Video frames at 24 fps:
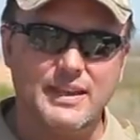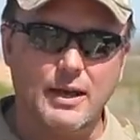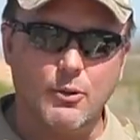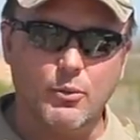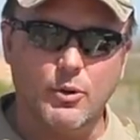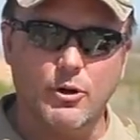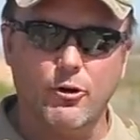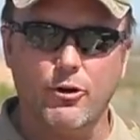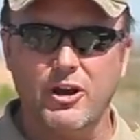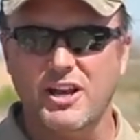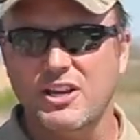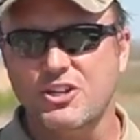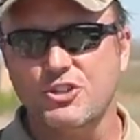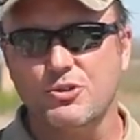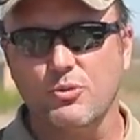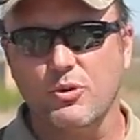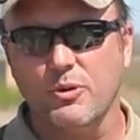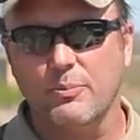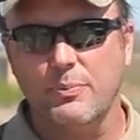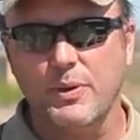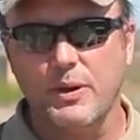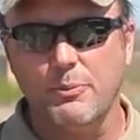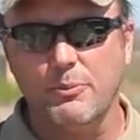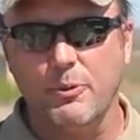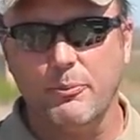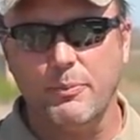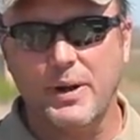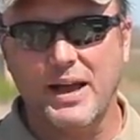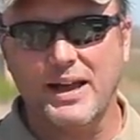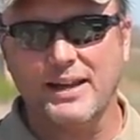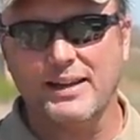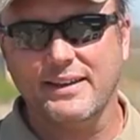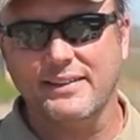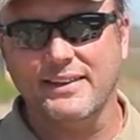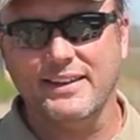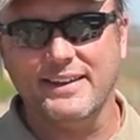that we were issuing people
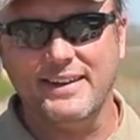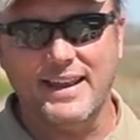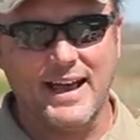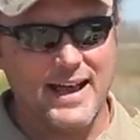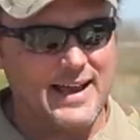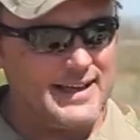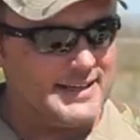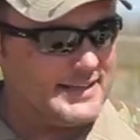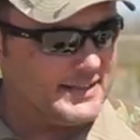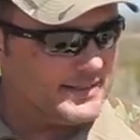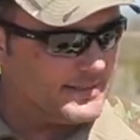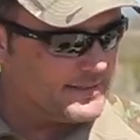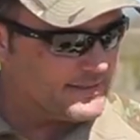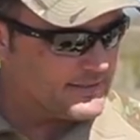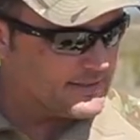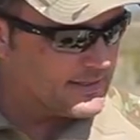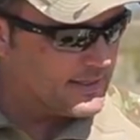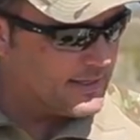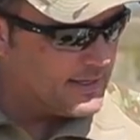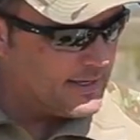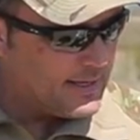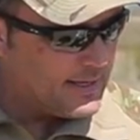back in the 90s